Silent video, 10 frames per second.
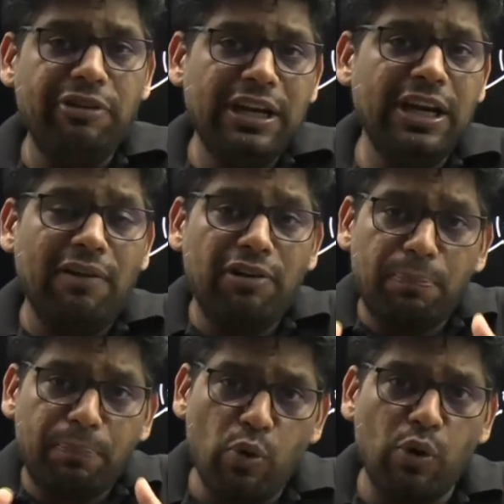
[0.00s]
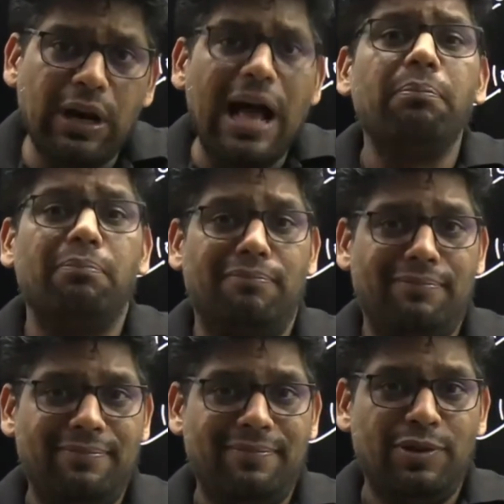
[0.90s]
our program
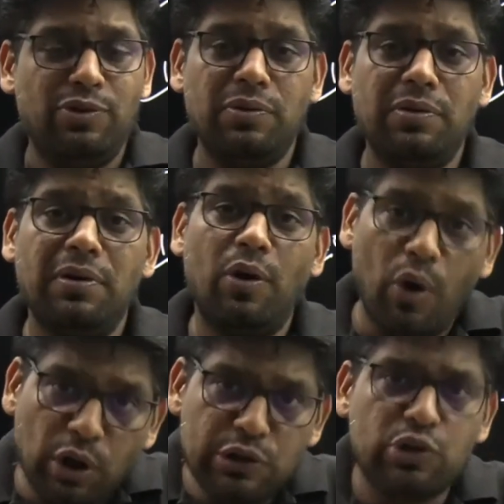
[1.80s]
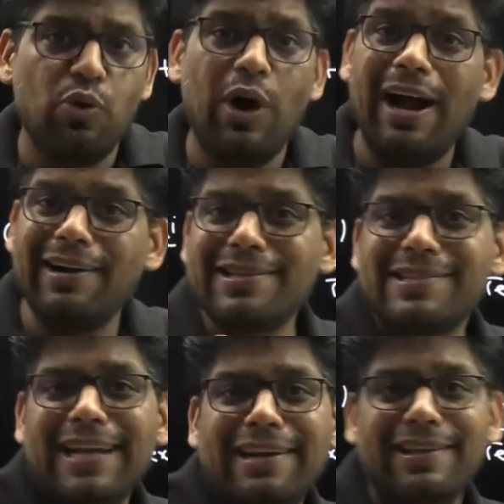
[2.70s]
also
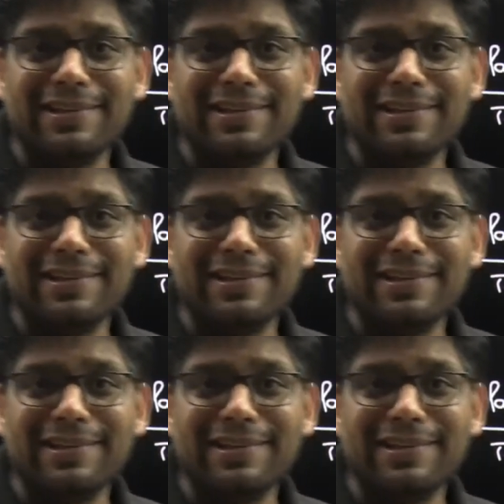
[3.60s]
understand this,